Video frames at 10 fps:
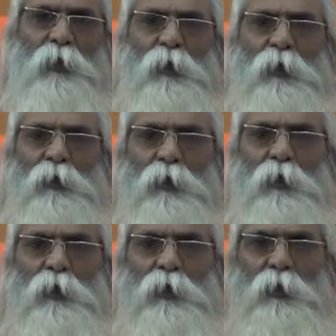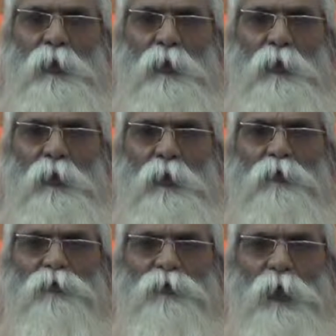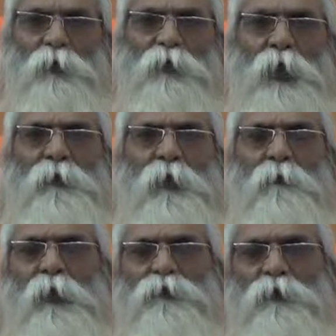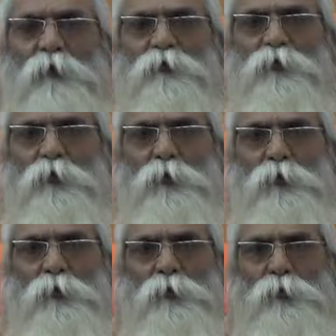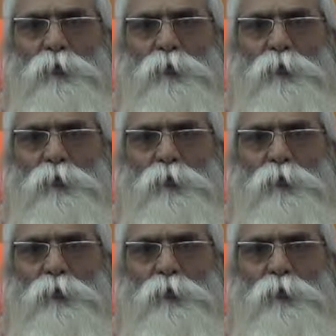and he search other masters too,